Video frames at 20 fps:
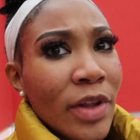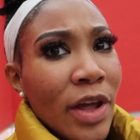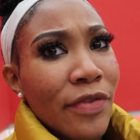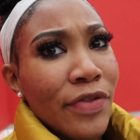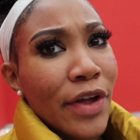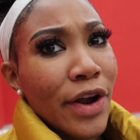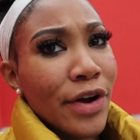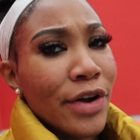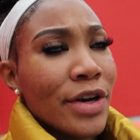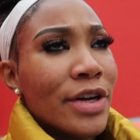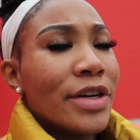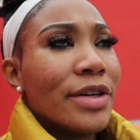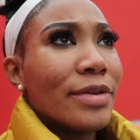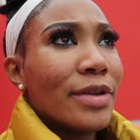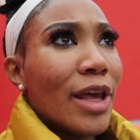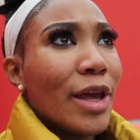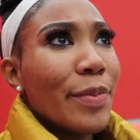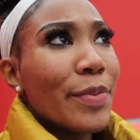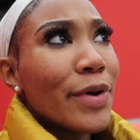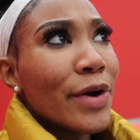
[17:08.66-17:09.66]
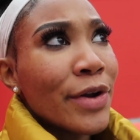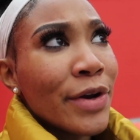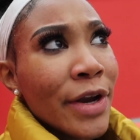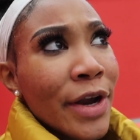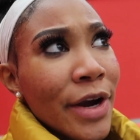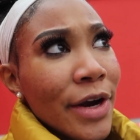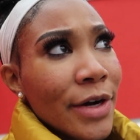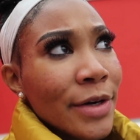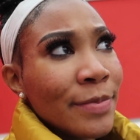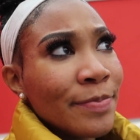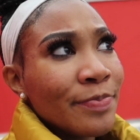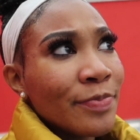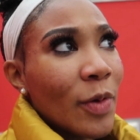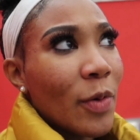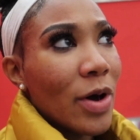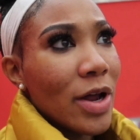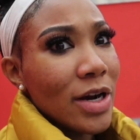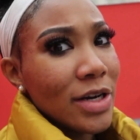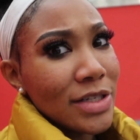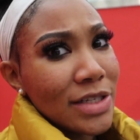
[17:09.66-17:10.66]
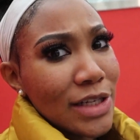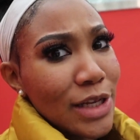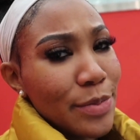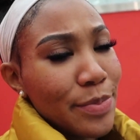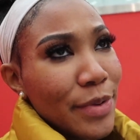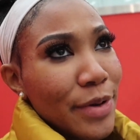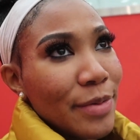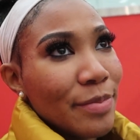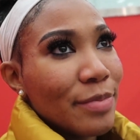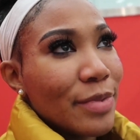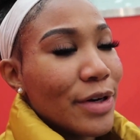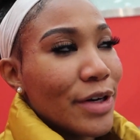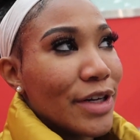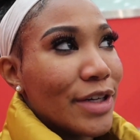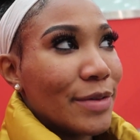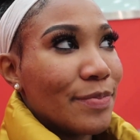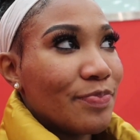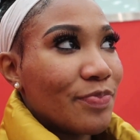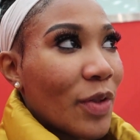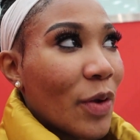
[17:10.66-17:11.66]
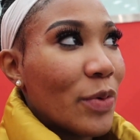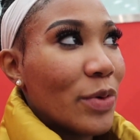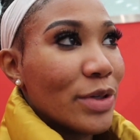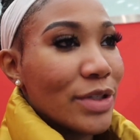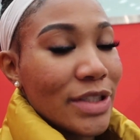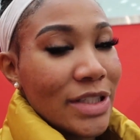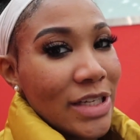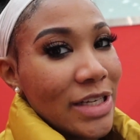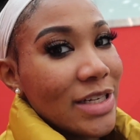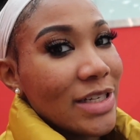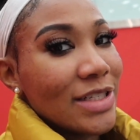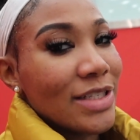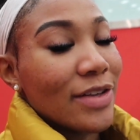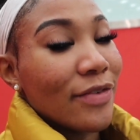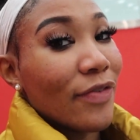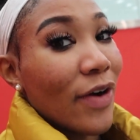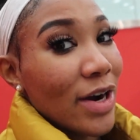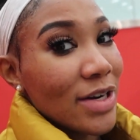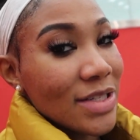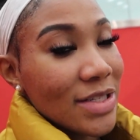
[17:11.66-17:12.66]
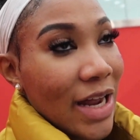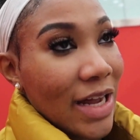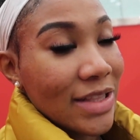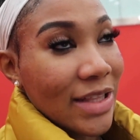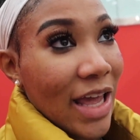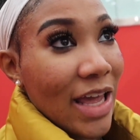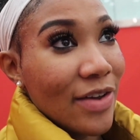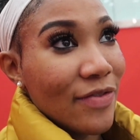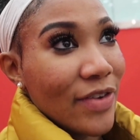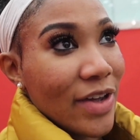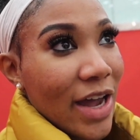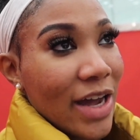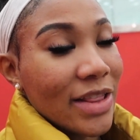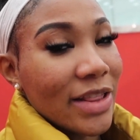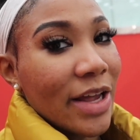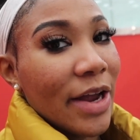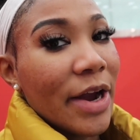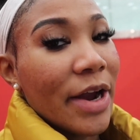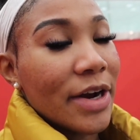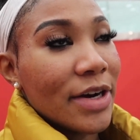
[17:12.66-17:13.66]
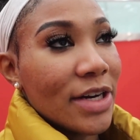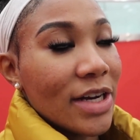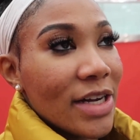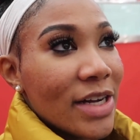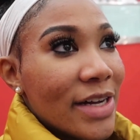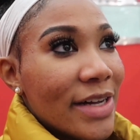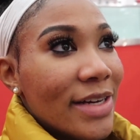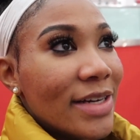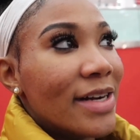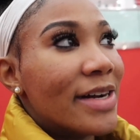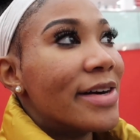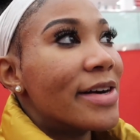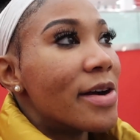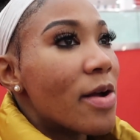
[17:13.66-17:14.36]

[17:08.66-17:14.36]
if they're gonna keep it on there while they're sleeping, but we'll see. Because the first night they even got their hair done,